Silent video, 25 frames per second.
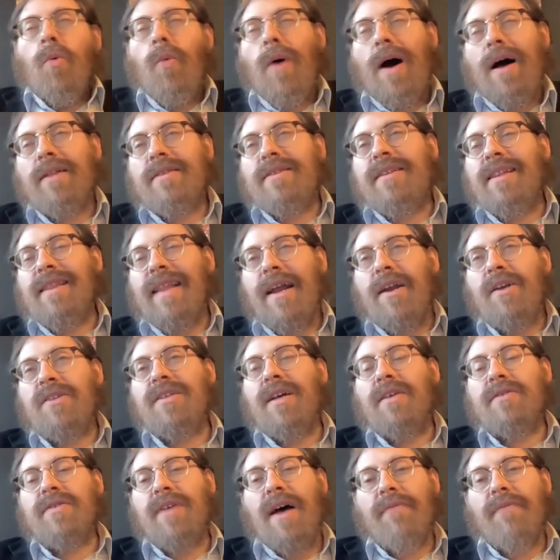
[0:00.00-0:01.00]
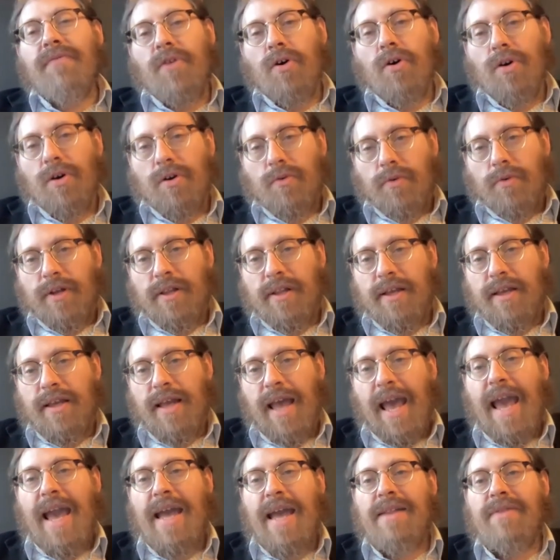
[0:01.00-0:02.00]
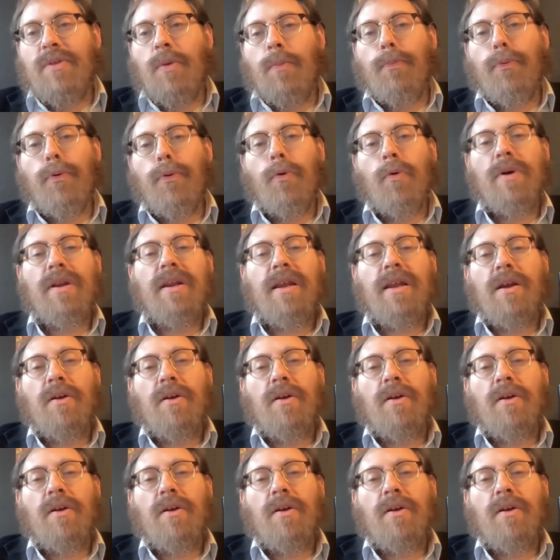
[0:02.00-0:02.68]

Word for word: Well, to let ourselves off the hook, really. And the point